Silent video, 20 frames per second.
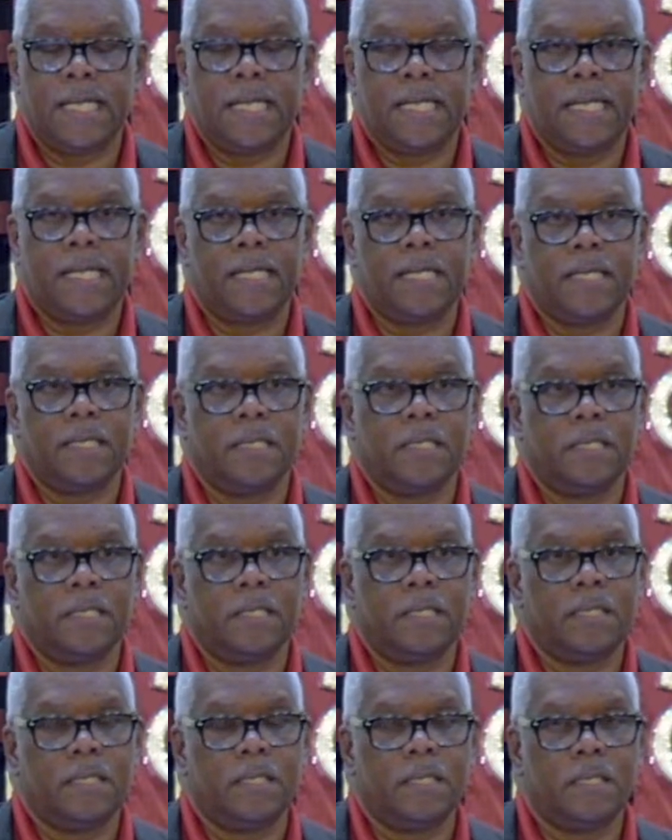
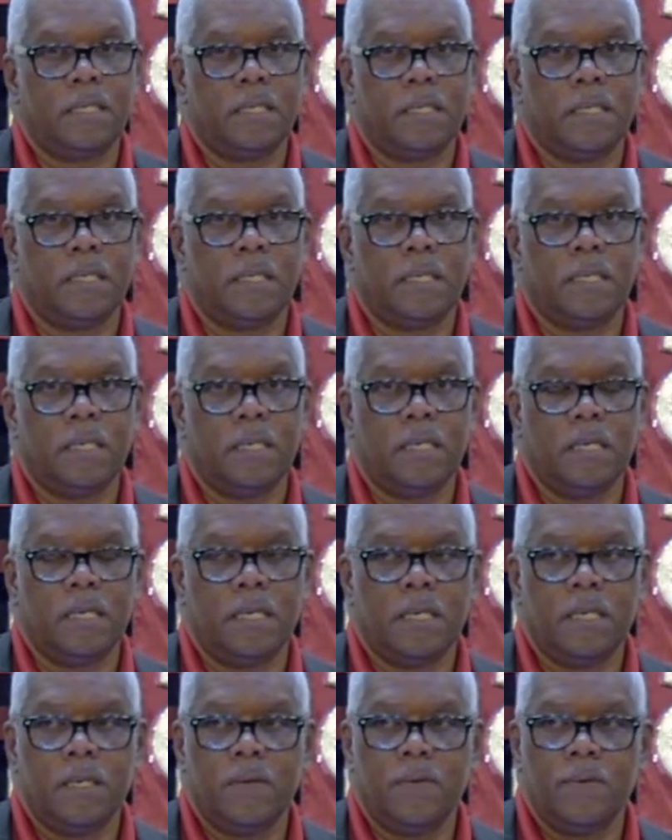
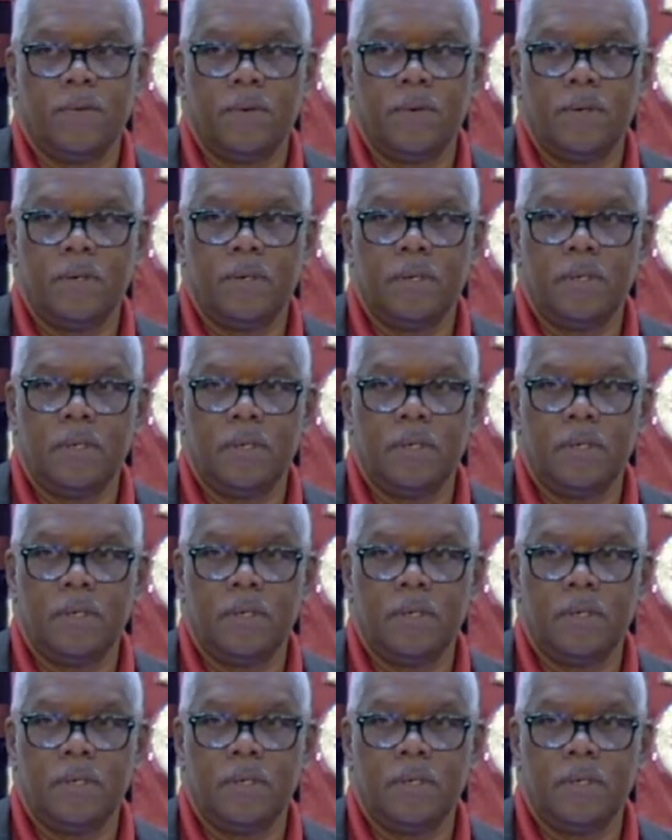No one is speaking in this clip.